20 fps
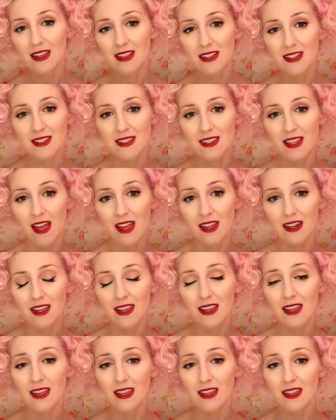is that
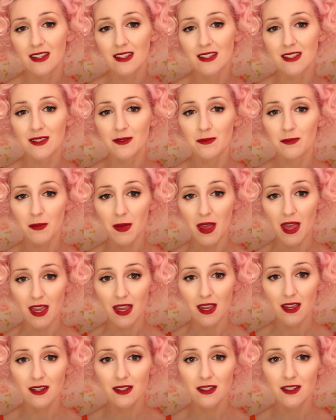it is
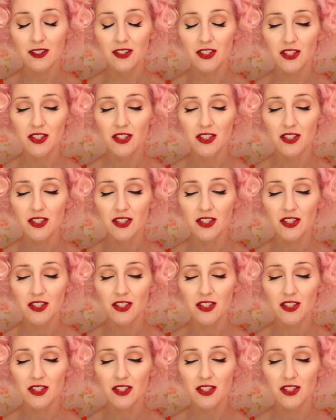made